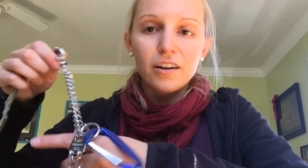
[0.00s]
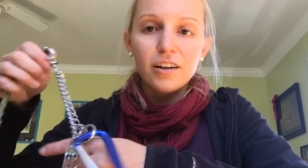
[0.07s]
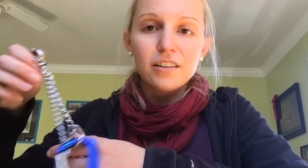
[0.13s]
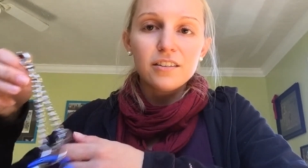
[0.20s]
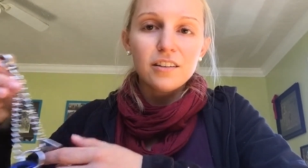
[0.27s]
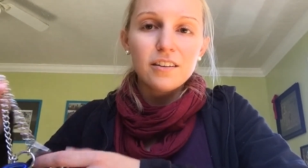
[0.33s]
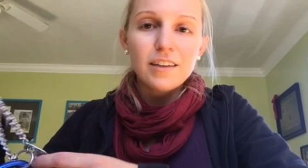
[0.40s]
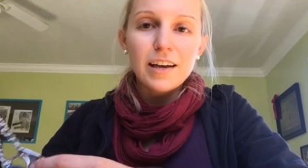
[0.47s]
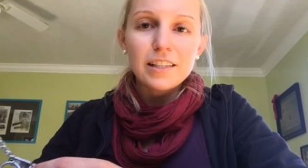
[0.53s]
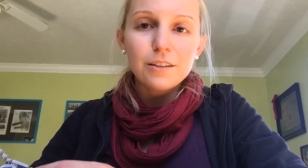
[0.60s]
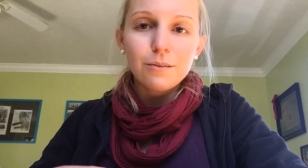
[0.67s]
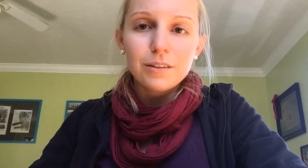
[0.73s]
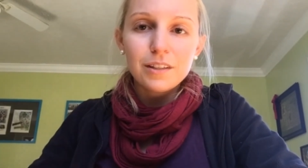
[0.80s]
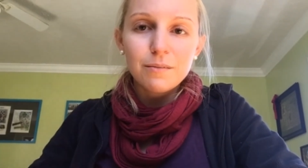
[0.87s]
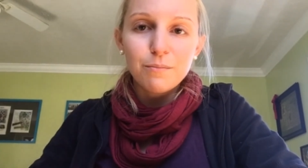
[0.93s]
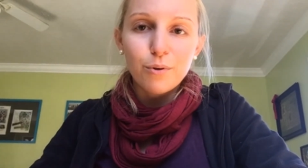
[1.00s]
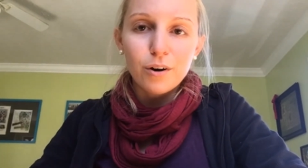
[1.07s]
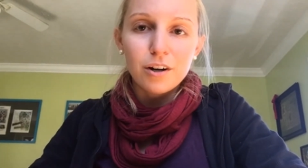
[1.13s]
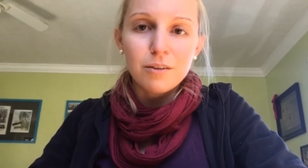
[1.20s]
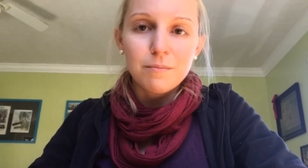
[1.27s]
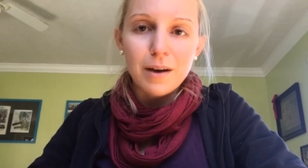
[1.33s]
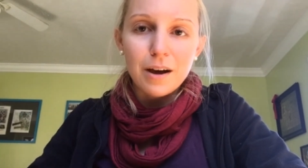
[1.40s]
And so that's what's
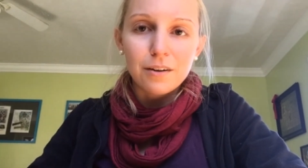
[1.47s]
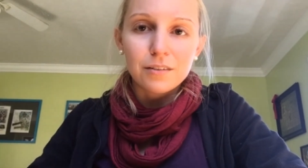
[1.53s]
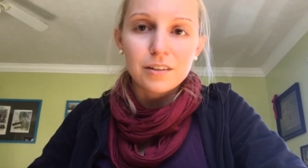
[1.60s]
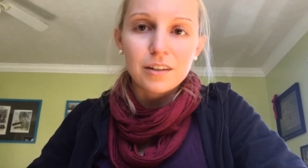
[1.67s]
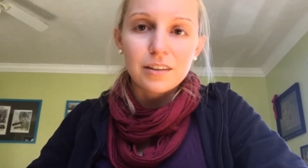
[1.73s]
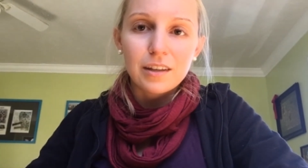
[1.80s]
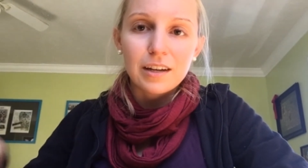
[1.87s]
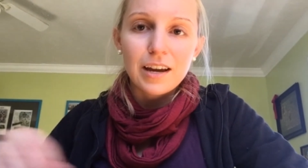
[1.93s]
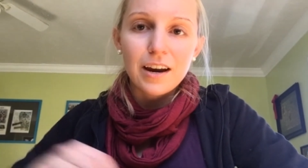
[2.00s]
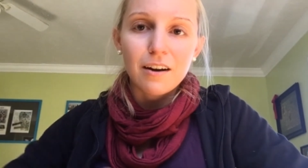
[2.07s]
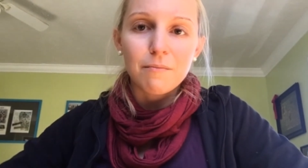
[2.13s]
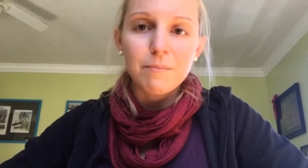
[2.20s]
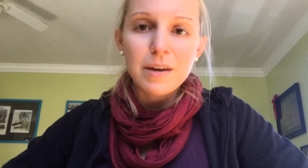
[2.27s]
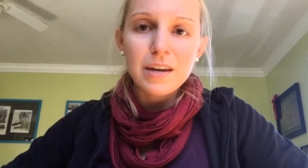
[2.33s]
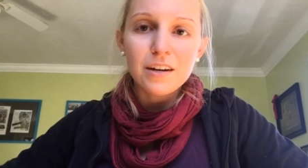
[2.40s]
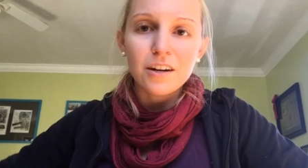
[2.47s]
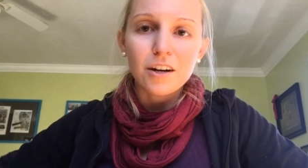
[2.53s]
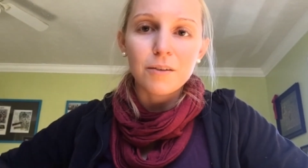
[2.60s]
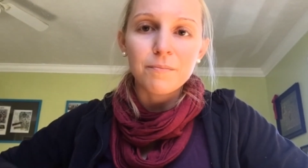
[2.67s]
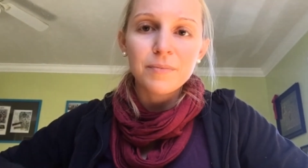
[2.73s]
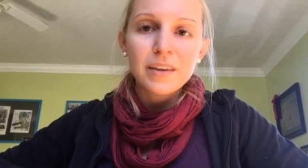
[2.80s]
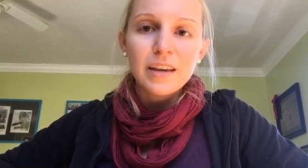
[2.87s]
important about the
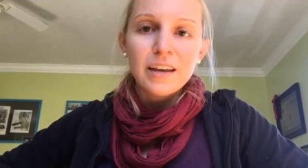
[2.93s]
carabiner,